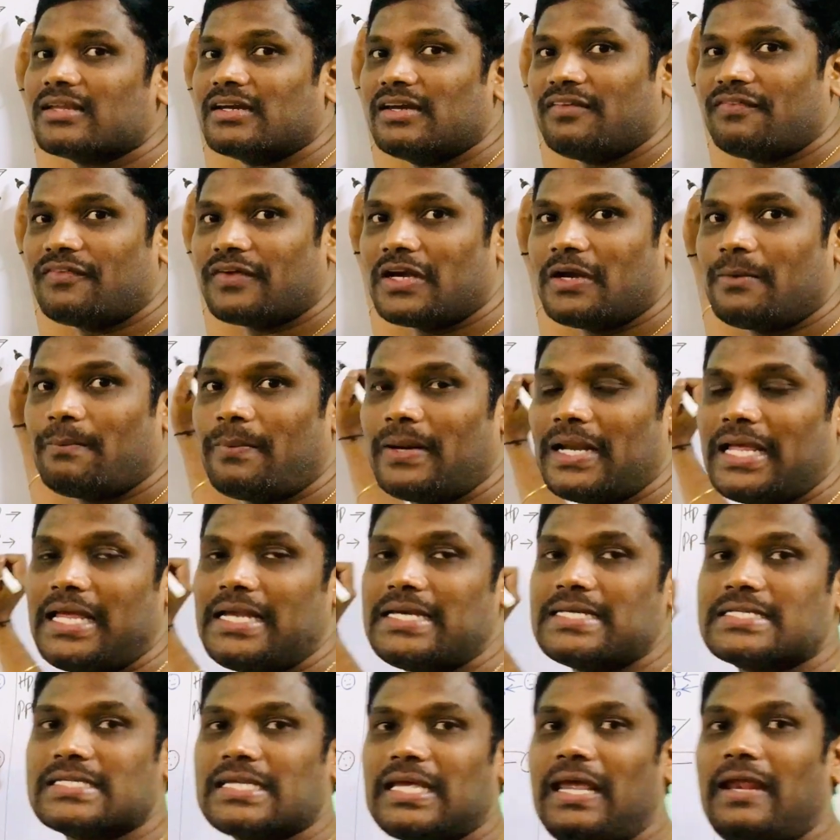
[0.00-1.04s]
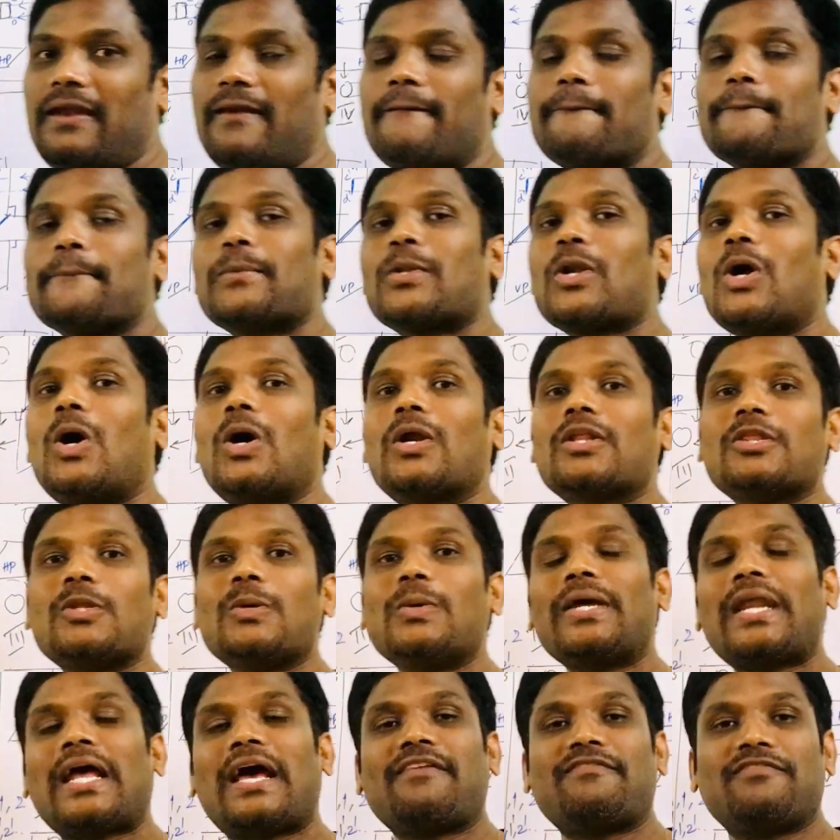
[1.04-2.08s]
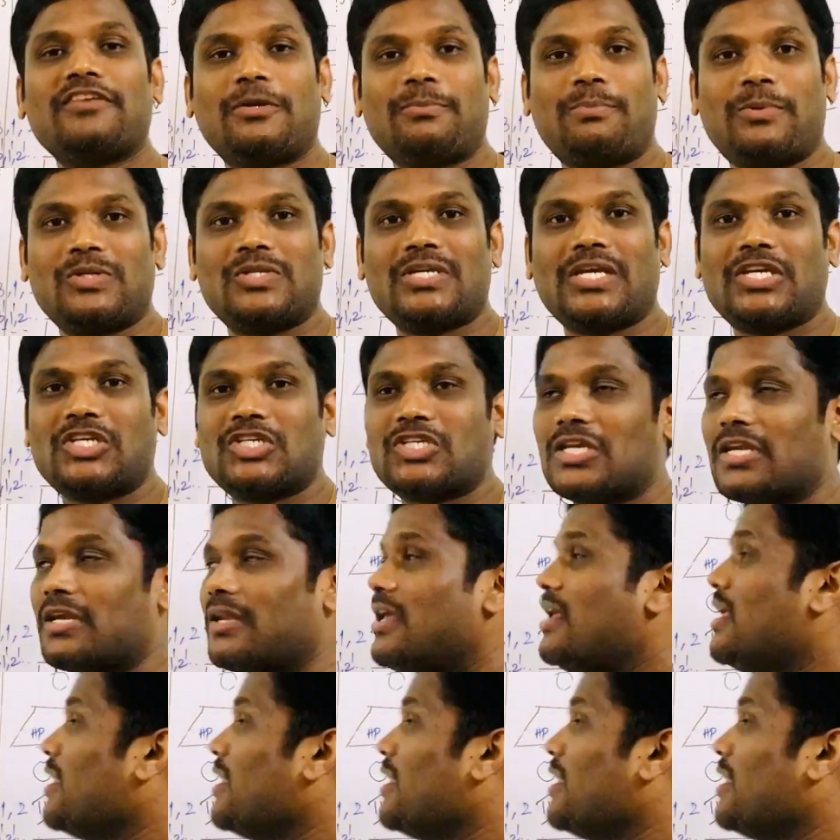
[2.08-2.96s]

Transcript: the different planes in orthographic projection?